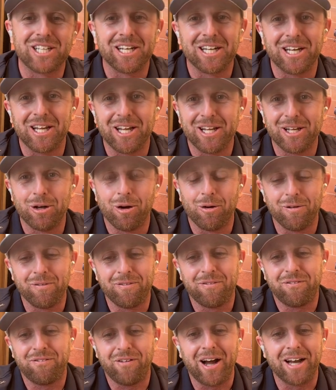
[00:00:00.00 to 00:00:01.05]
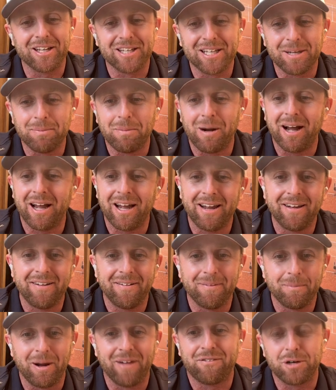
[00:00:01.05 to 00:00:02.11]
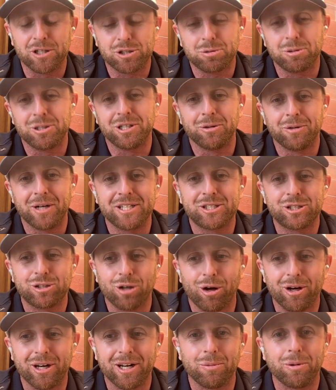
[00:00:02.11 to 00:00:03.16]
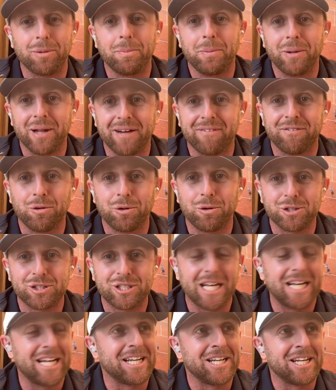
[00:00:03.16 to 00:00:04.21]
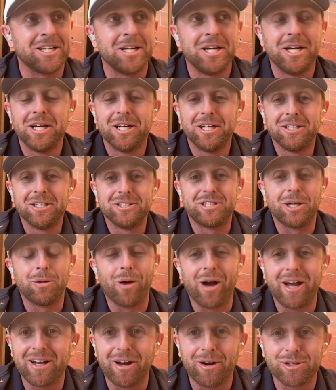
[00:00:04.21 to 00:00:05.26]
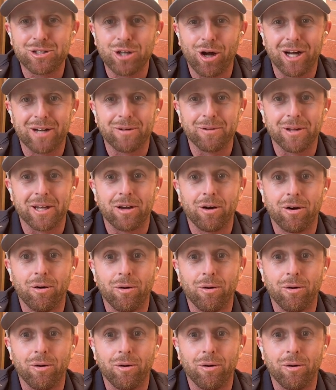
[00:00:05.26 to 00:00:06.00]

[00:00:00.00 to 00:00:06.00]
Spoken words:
And finally, my freshman year when I started, we're playing Florida State, and JY and I are talking like,